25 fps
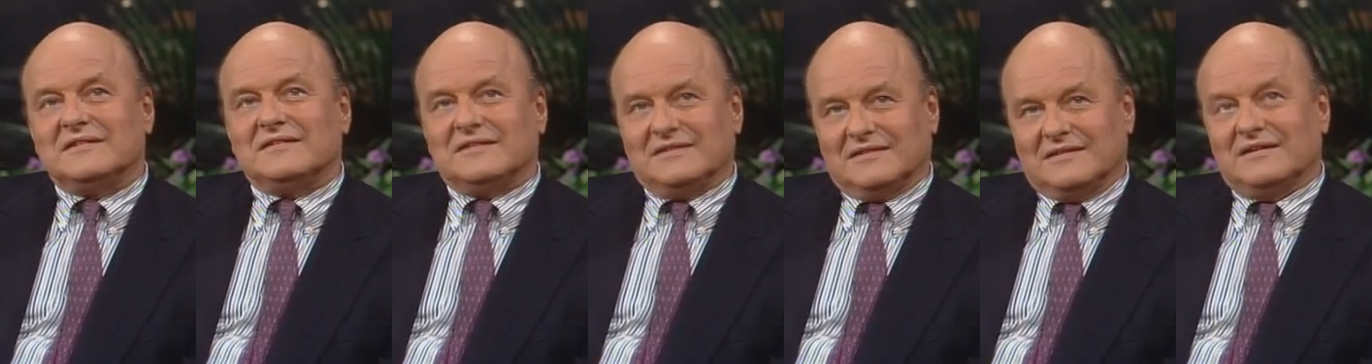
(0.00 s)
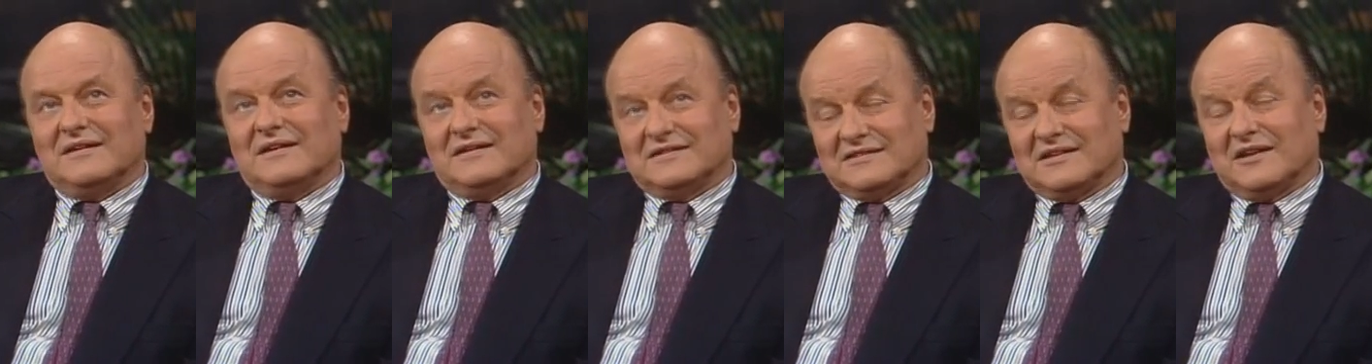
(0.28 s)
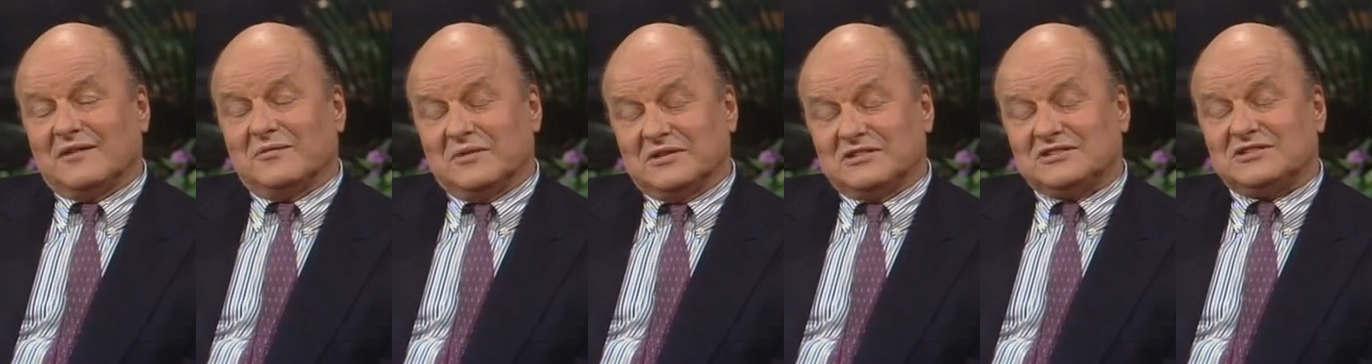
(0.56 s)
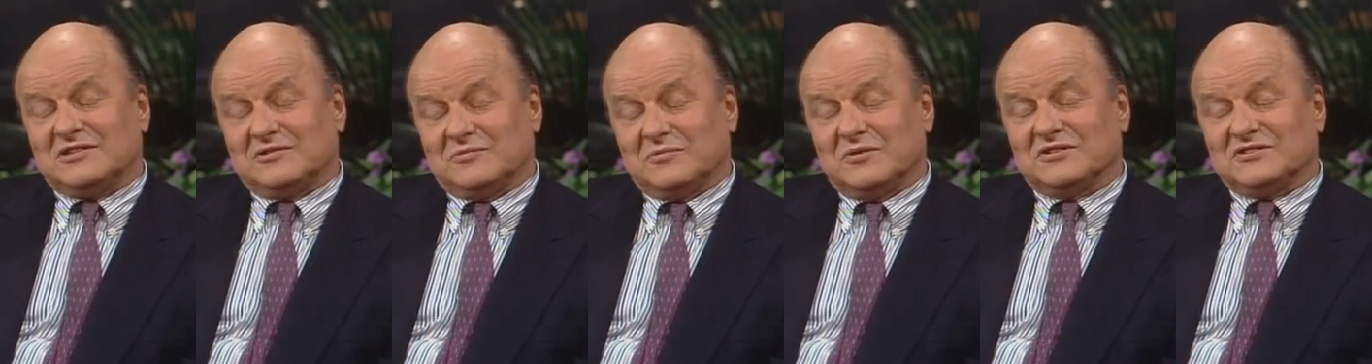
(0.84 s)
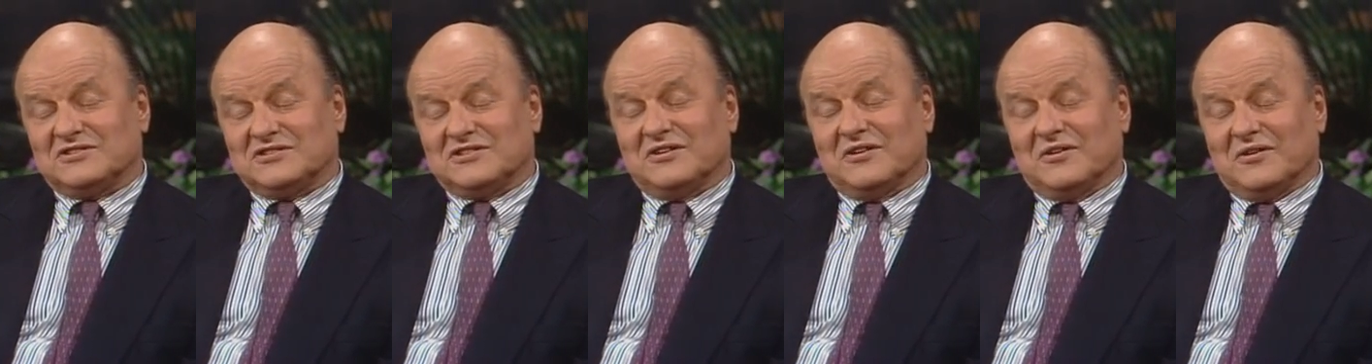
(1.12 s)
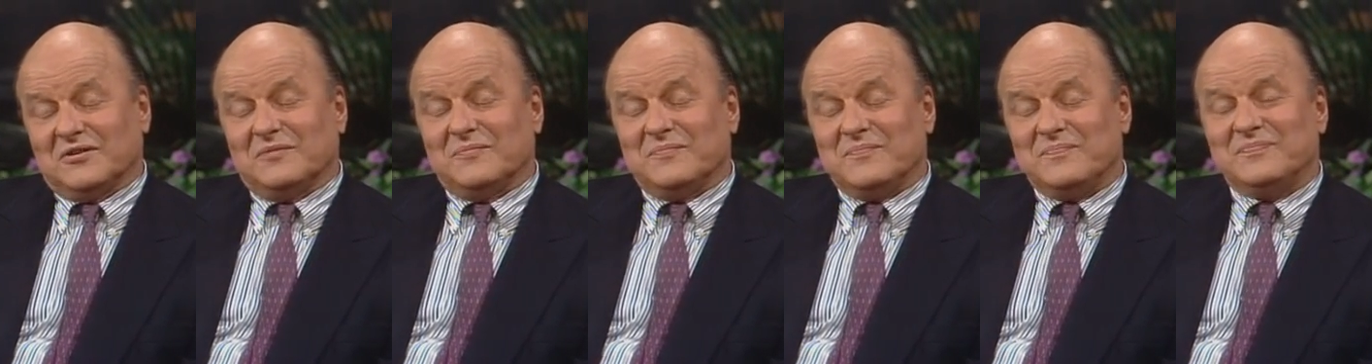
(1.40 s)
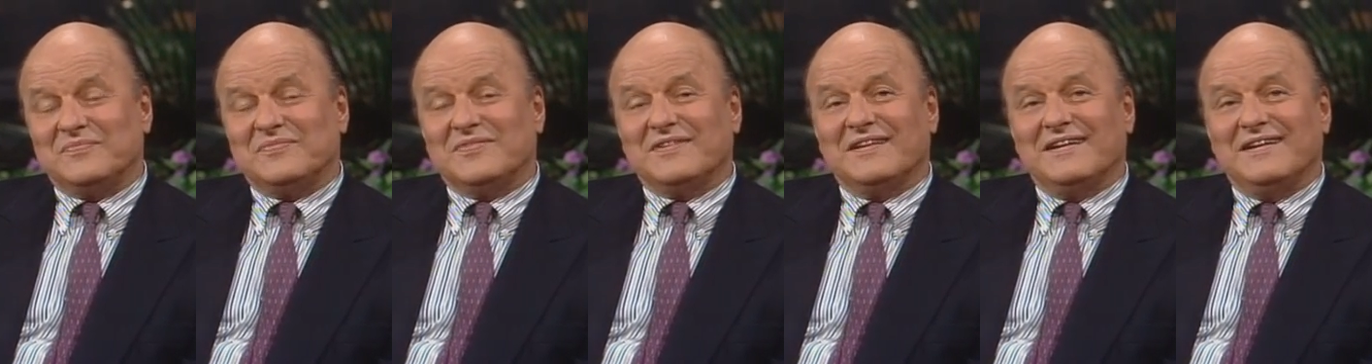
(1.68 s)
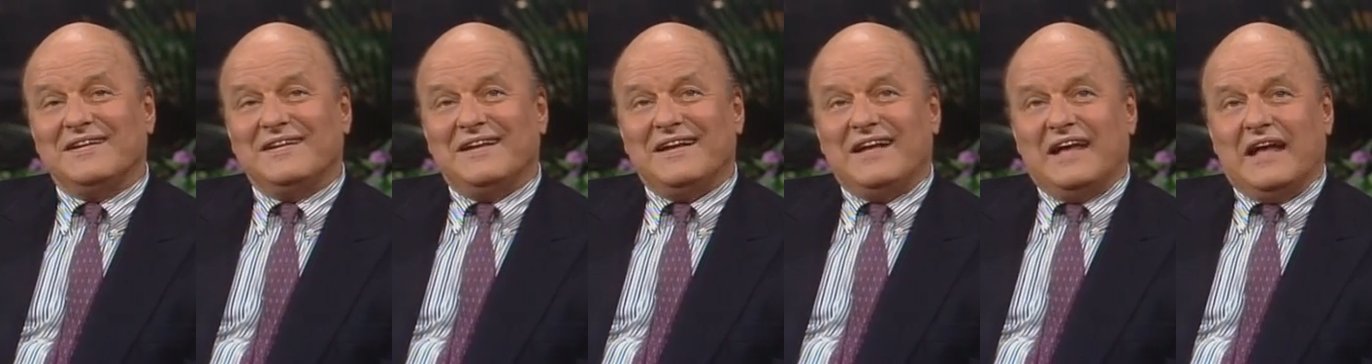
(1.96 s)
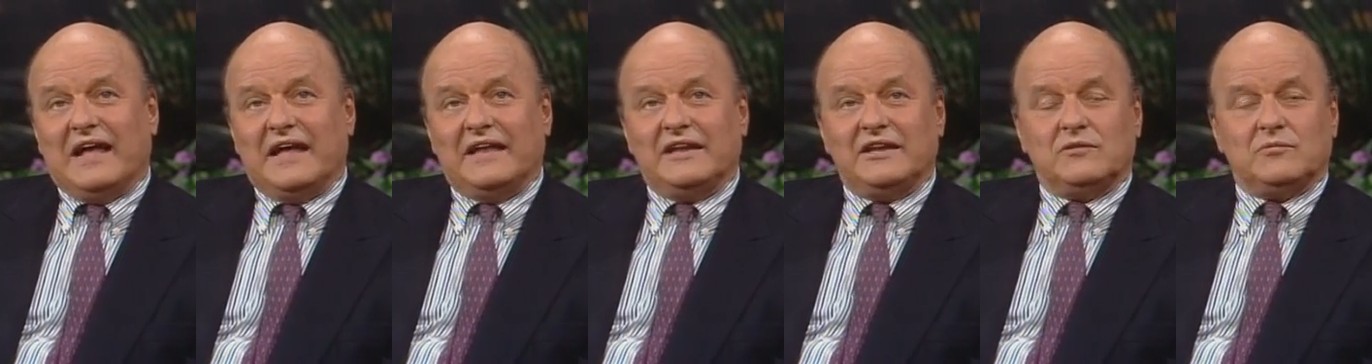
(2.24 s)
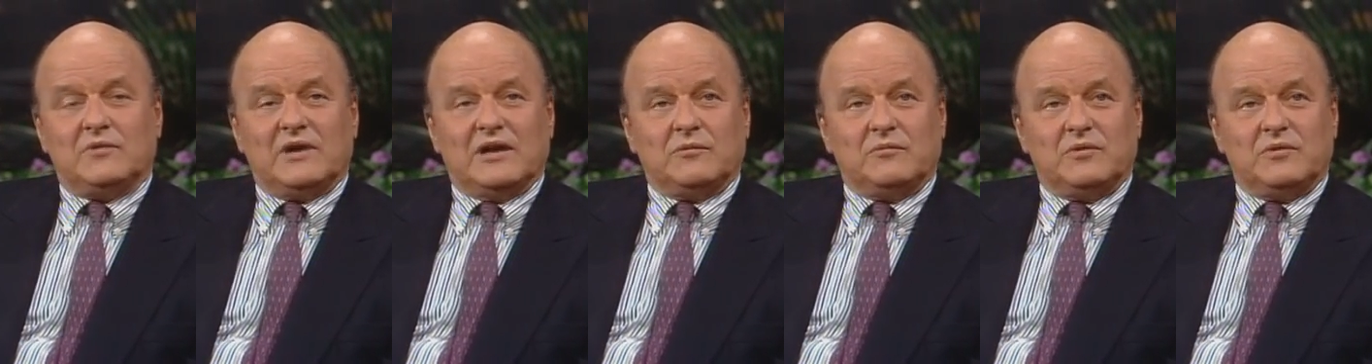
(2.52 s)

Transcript: Yes, I wish it were so. Anyway,